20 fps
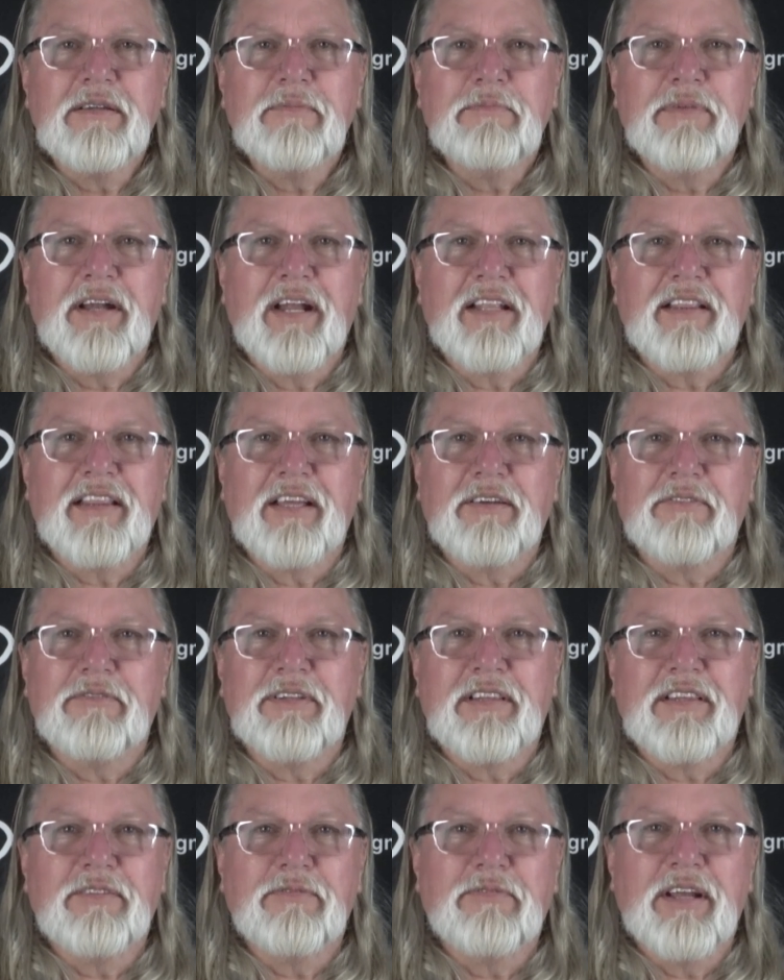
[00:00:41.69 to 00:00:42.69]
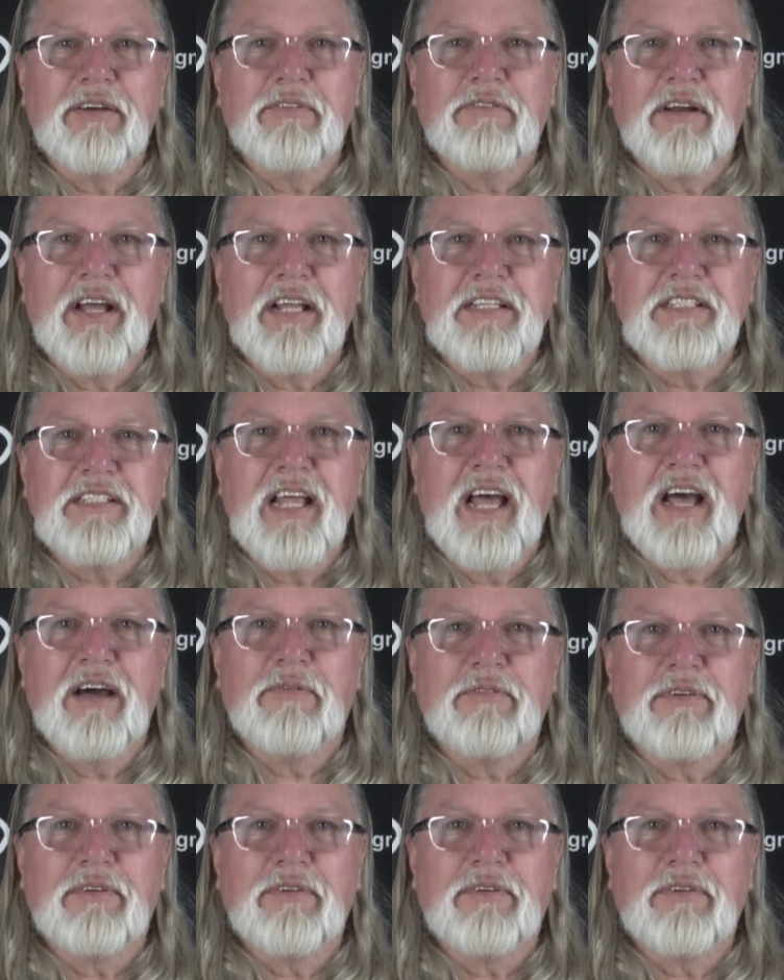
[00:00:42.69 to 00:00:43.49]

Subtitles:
But I think with the way it rides now,